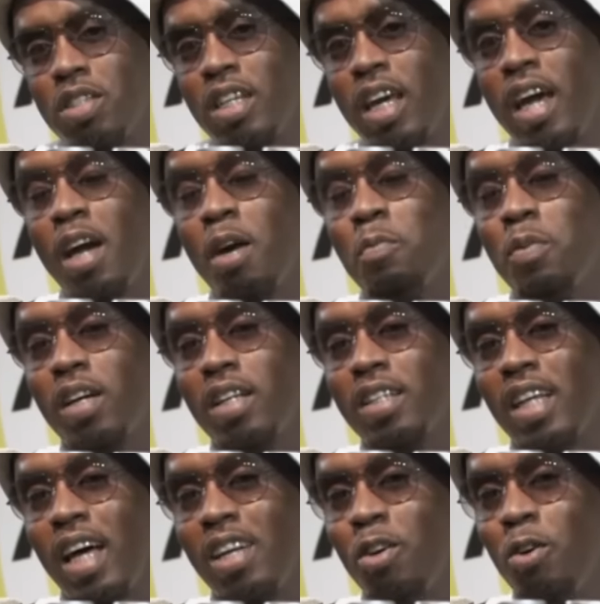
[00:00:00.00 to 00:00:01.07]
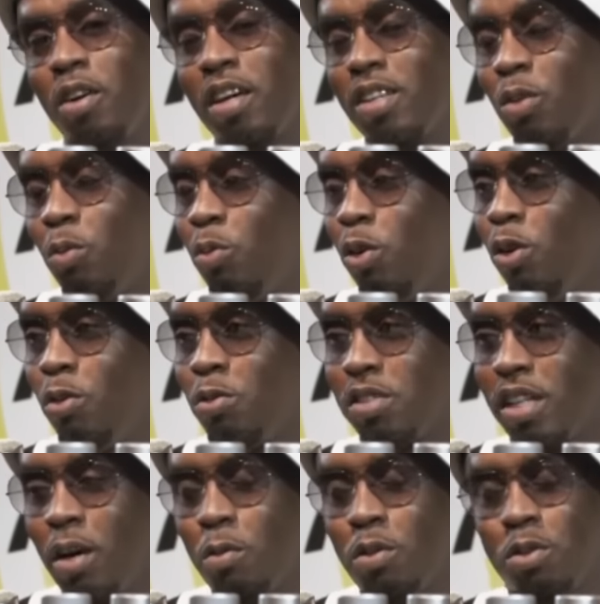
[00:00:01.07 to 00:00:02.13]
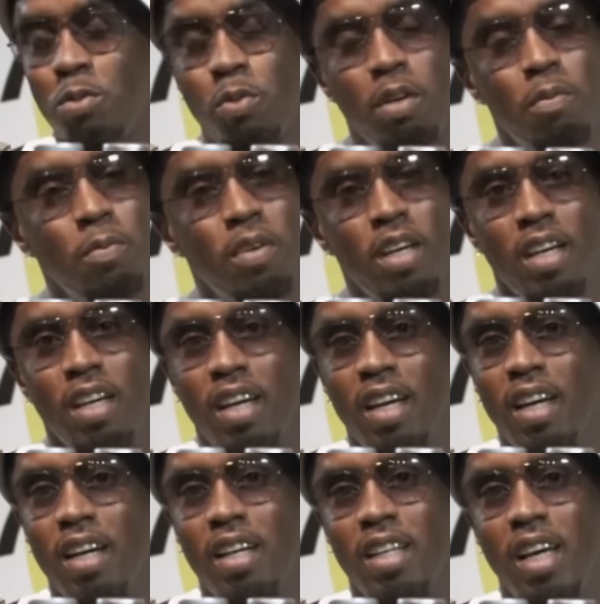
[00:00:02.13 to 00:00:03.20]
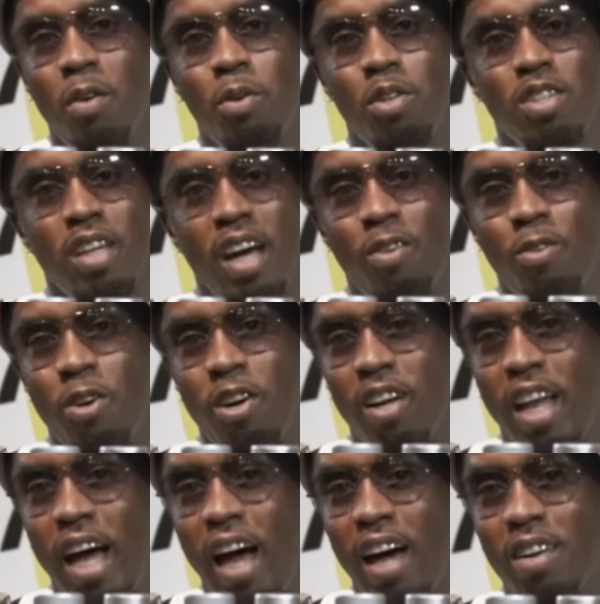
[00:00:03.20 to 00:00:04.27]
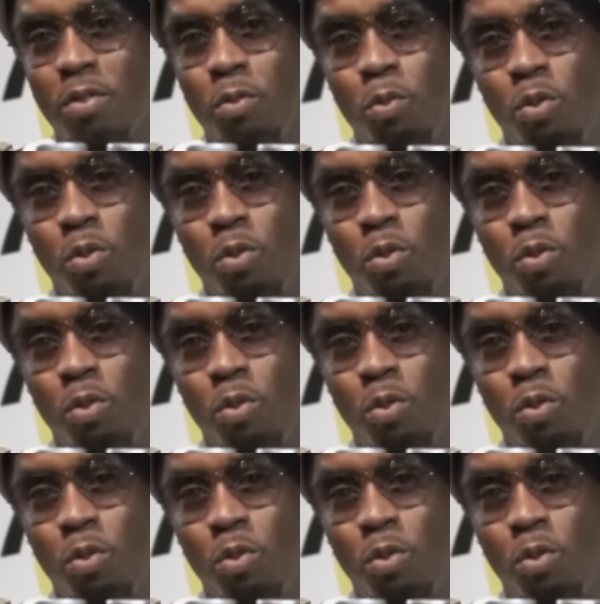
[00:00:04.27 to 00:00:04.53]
scared because I know that the wolves that was with me, mm. they was like real live